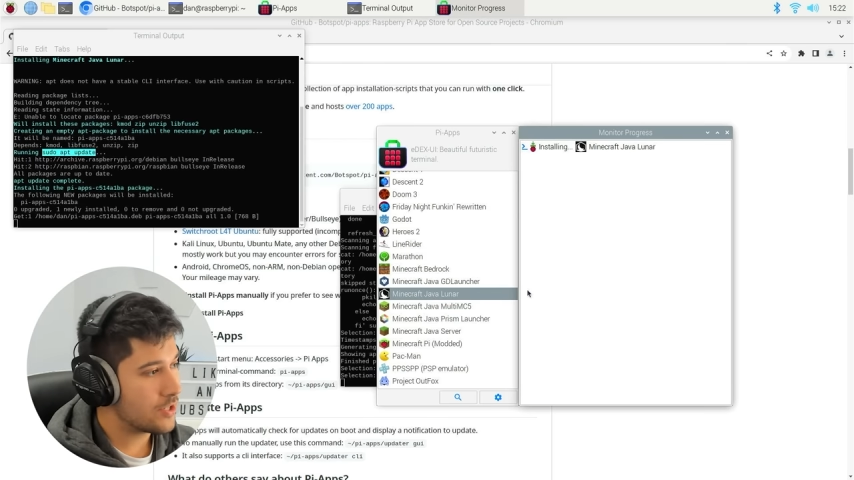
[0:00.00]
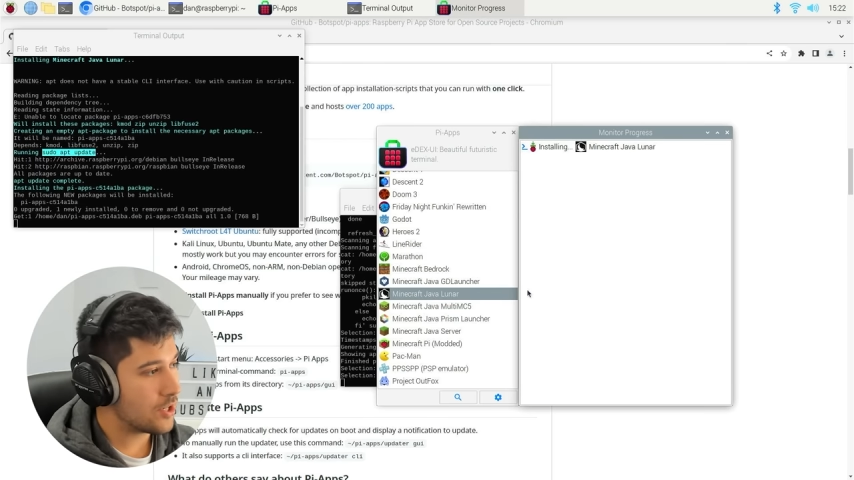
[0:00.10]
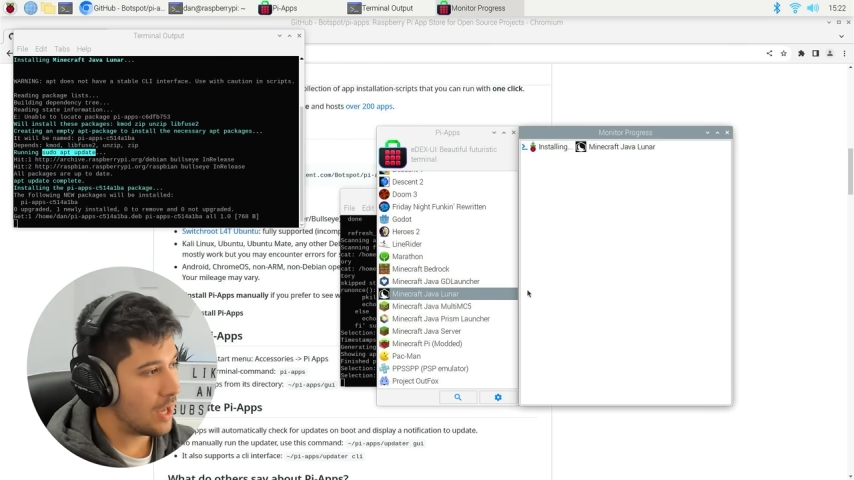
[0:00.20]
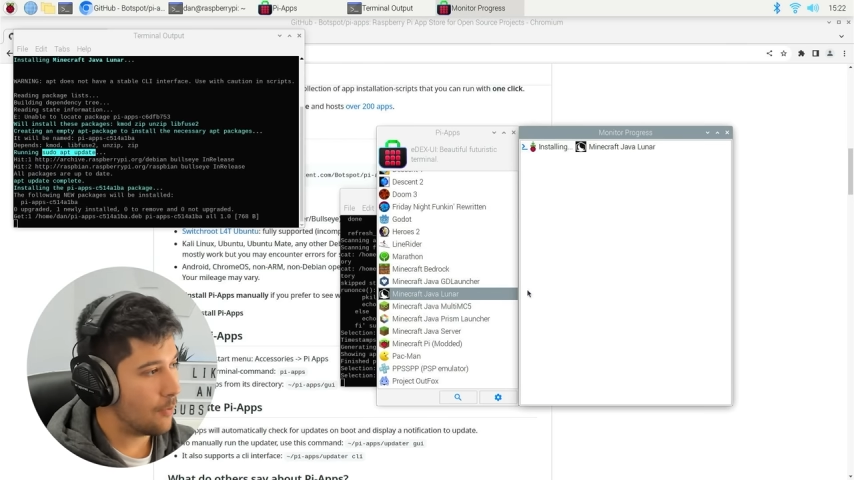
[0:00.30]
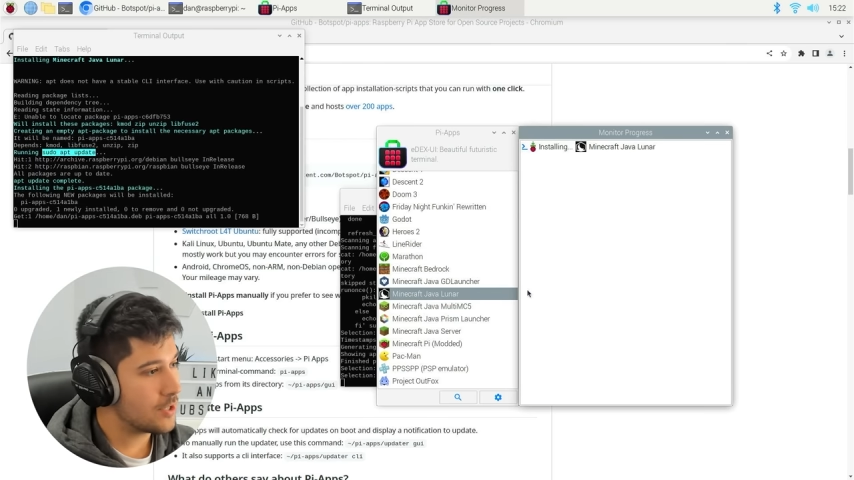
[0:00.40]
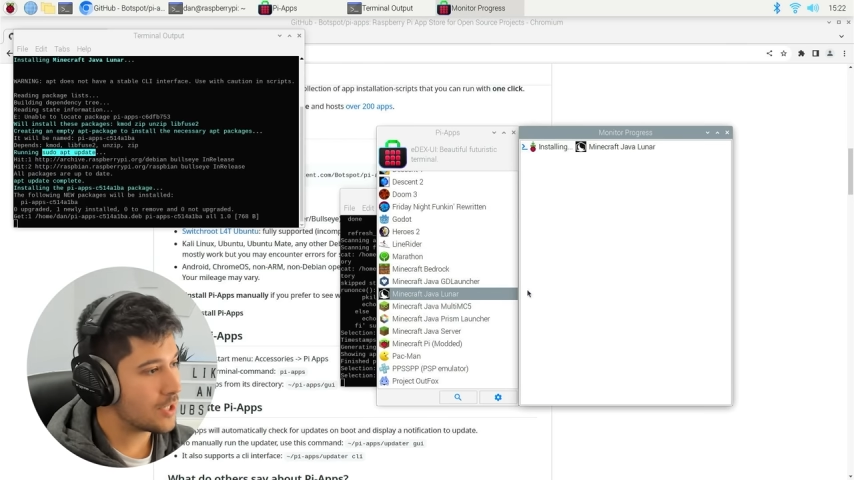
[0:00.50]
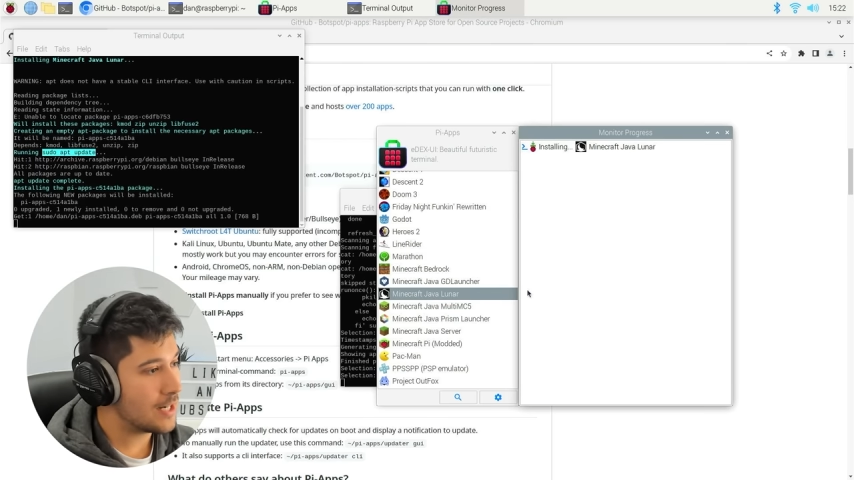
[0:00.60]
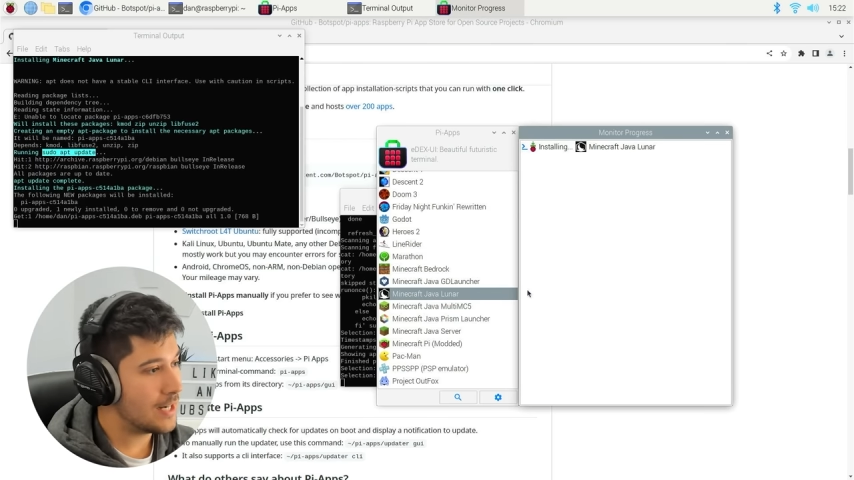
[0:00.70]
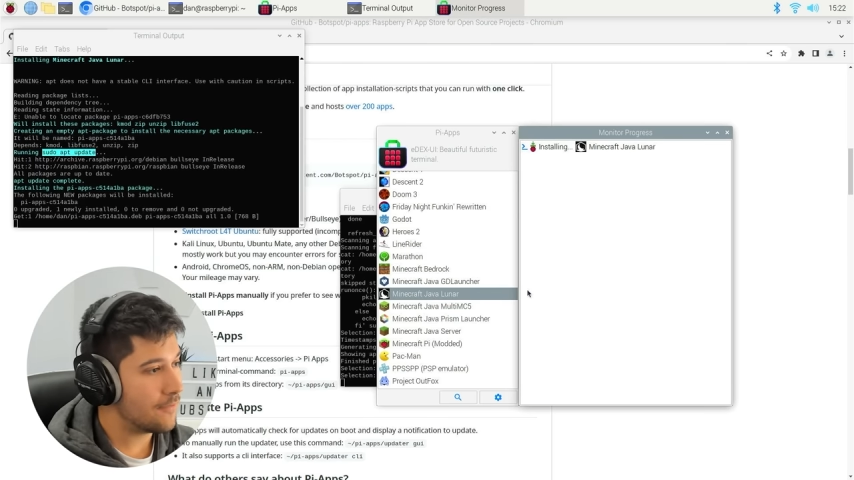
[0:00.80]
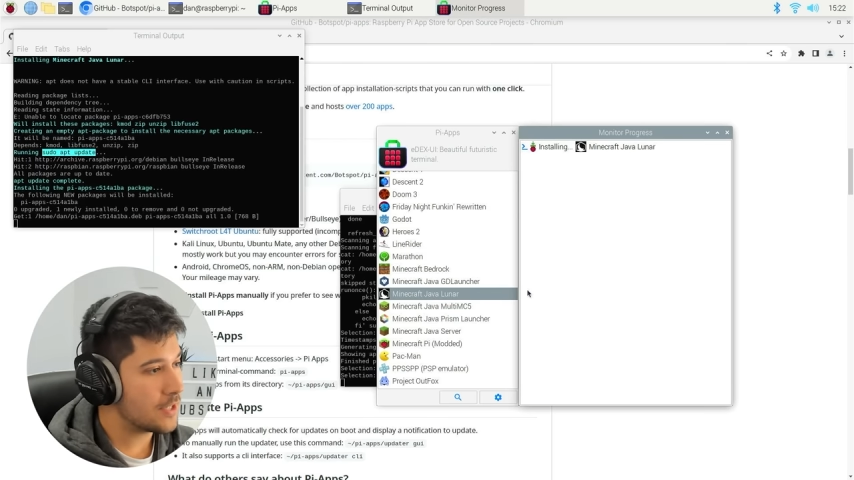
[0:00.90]
So yeah, we're just
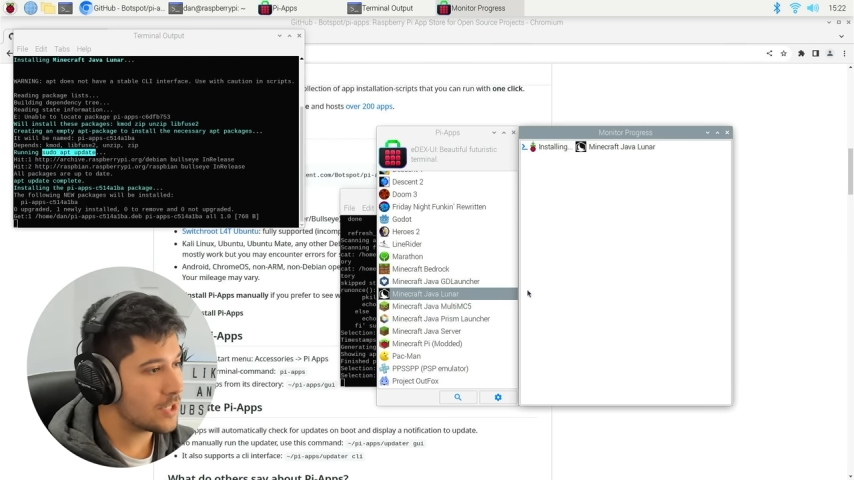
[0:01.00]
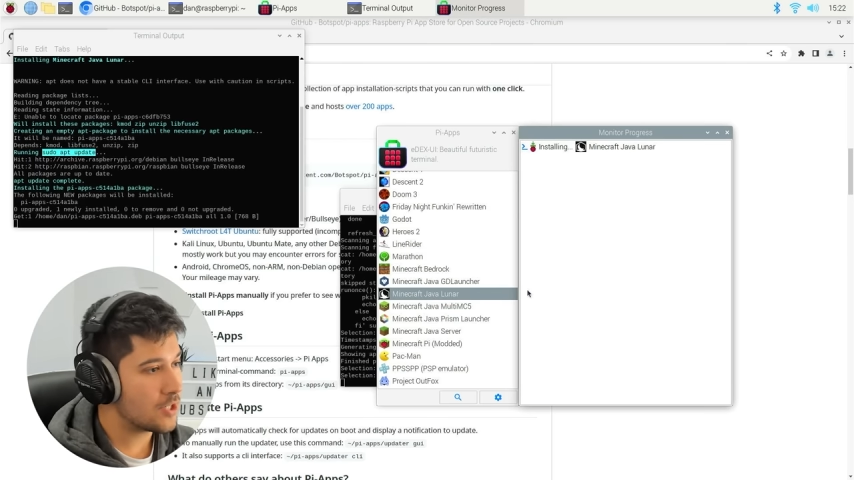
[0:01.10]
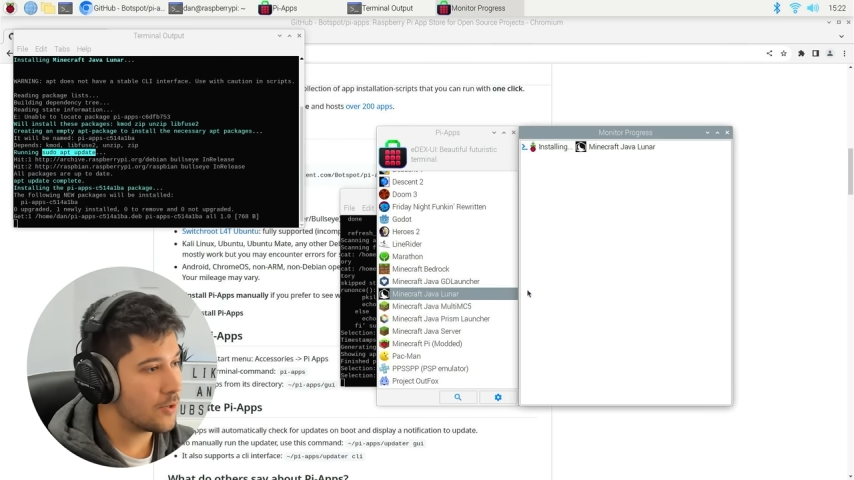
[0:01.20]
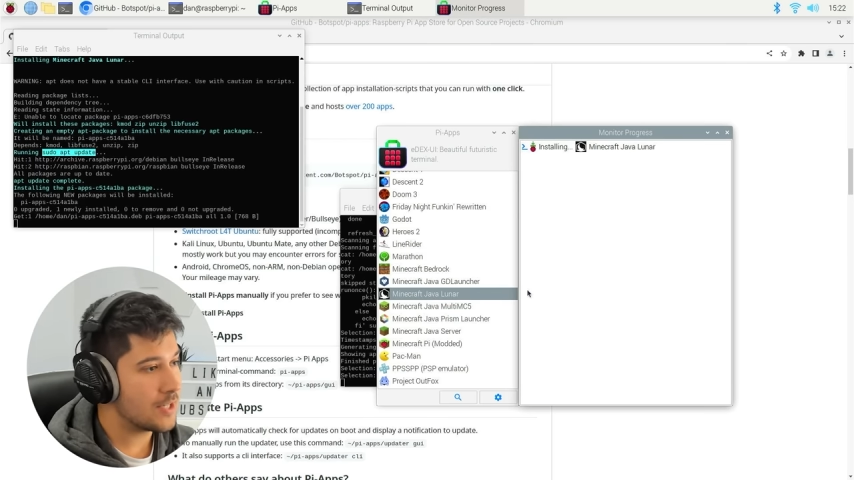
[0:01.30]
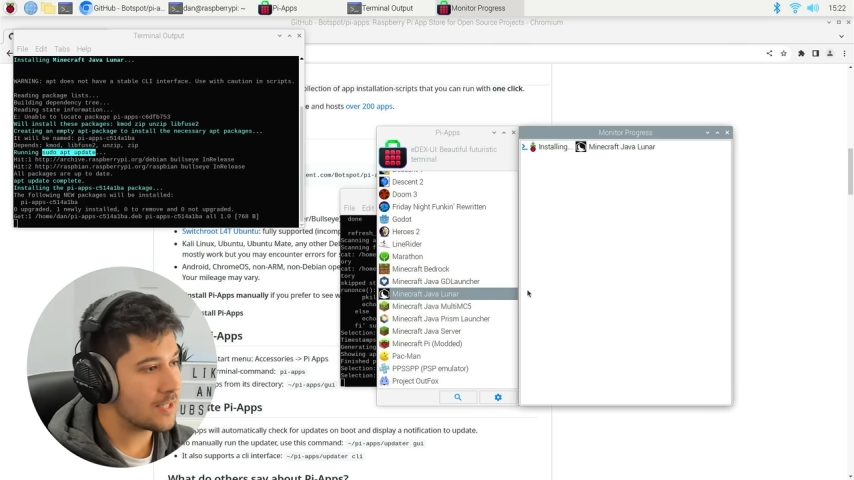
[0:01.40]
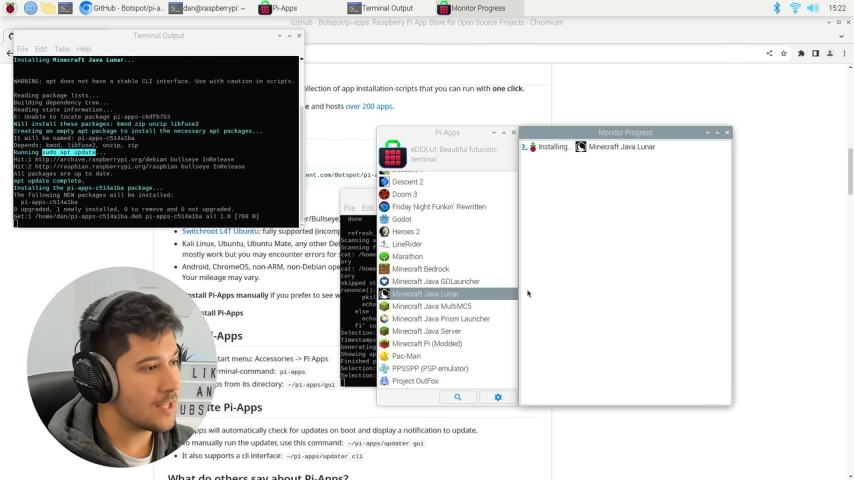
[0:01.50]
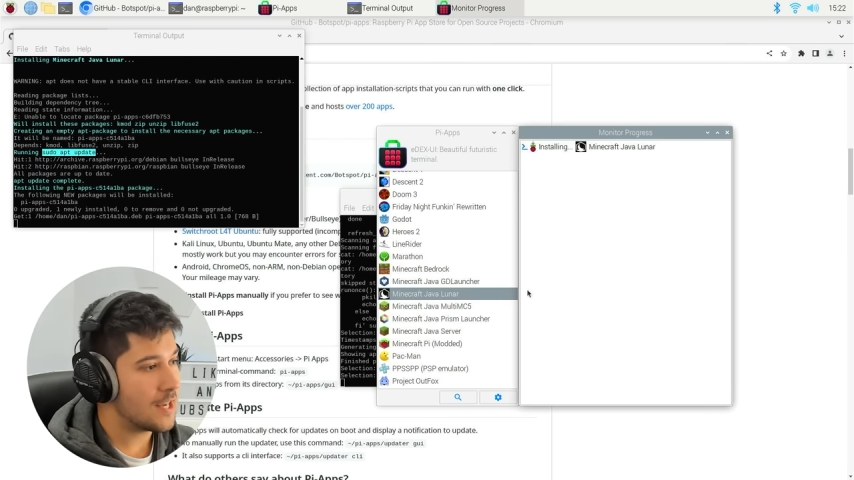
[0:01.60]
going to leave this to do its